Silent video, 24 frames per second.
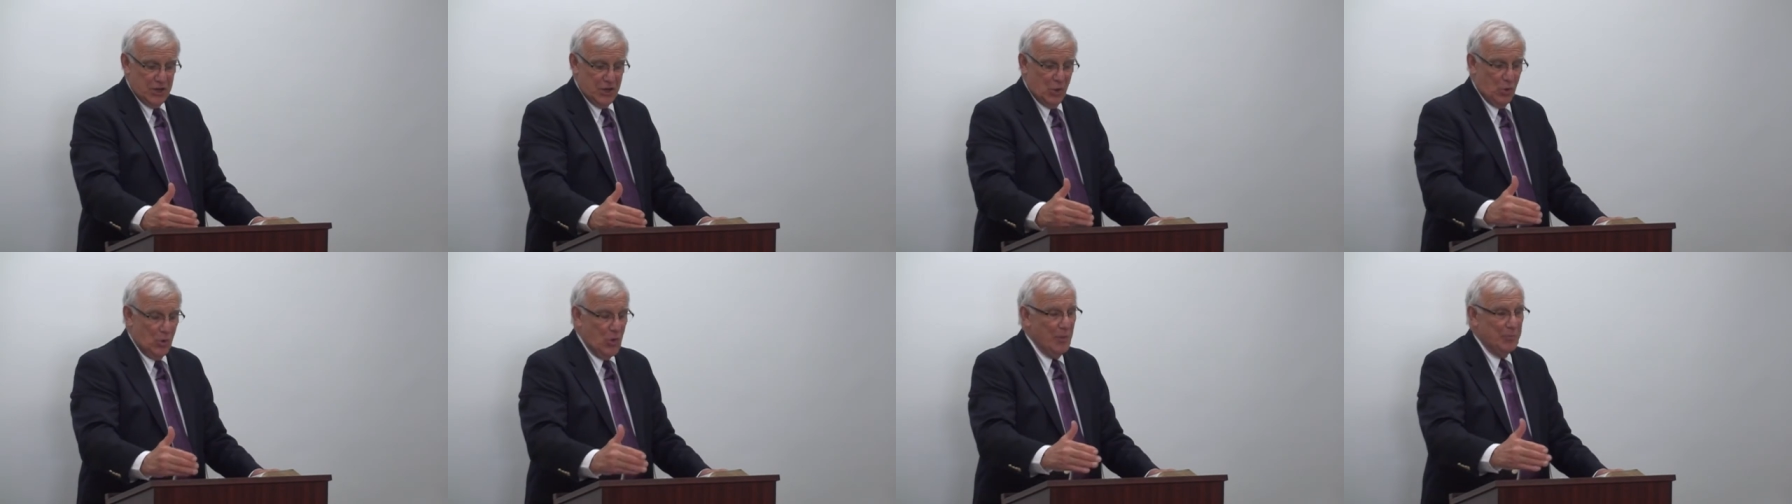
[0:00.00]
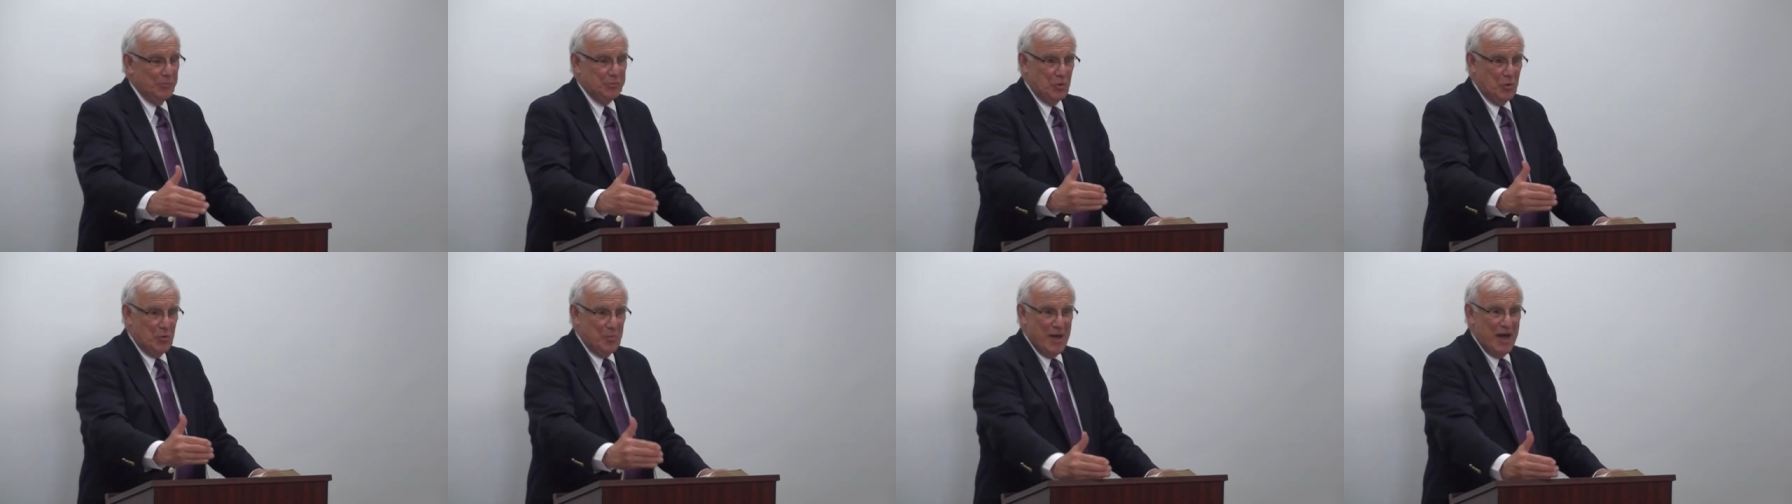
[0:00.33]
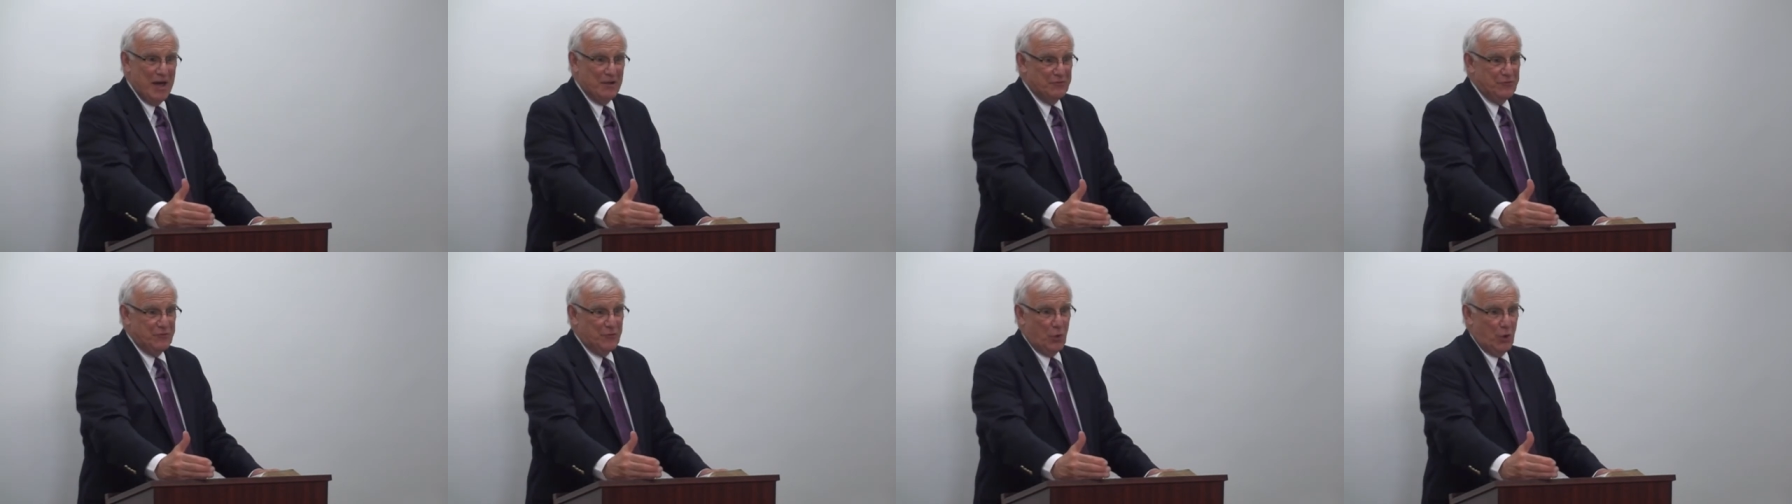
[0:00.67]
and go up to
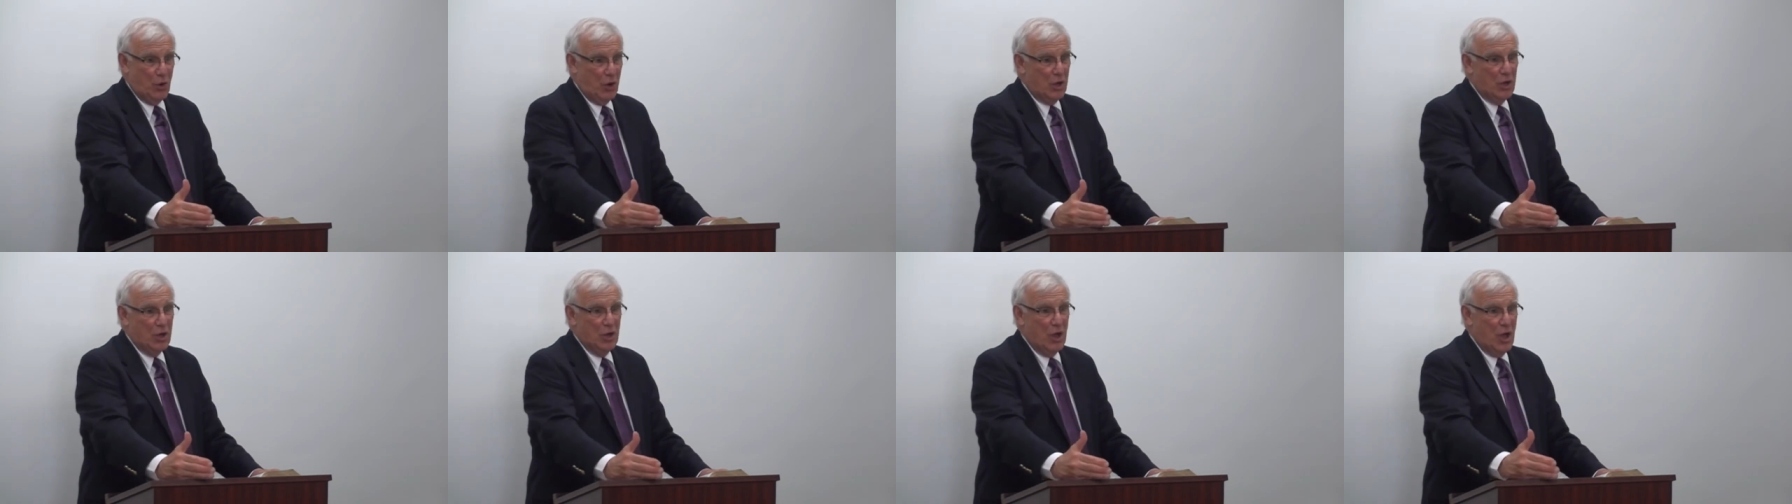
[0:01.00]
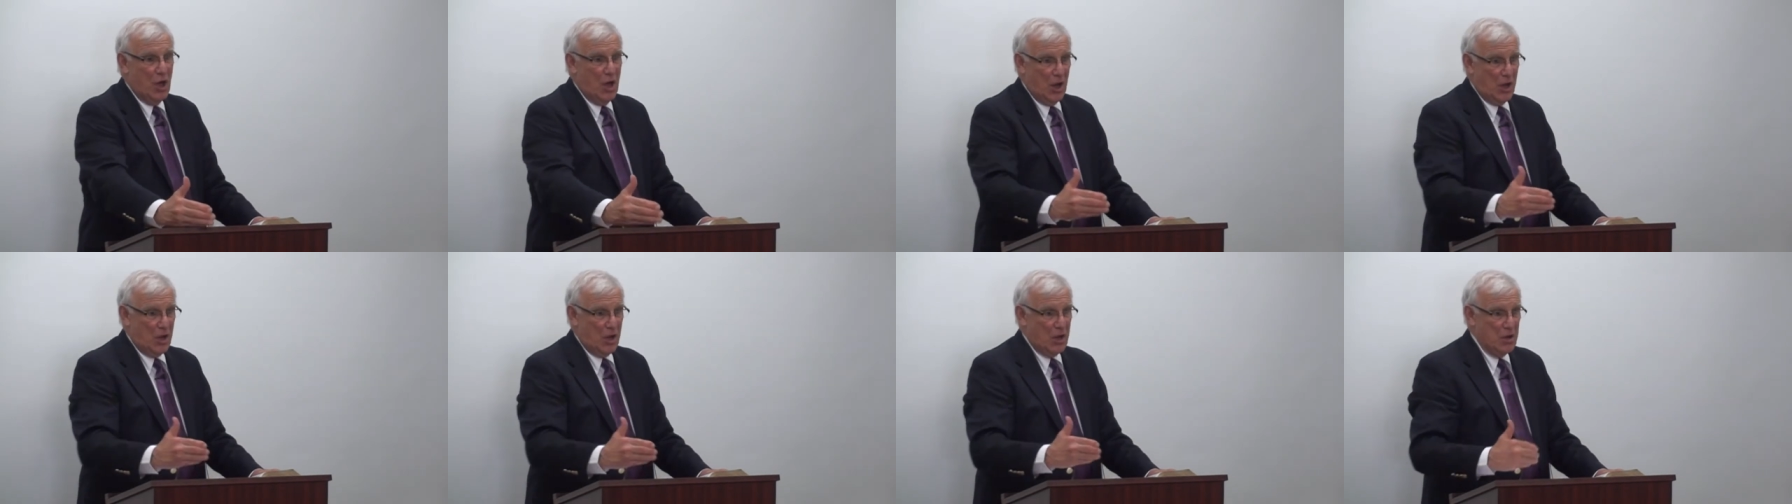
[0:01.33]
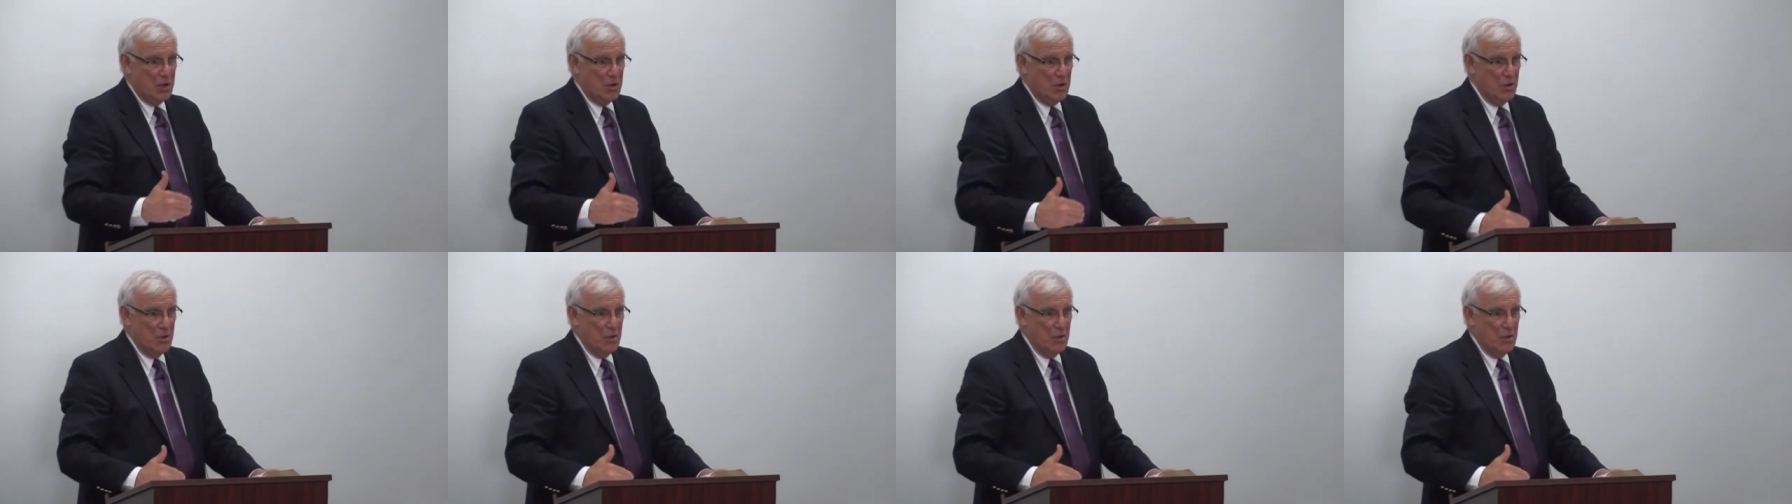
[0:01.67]
about 4 o'clock.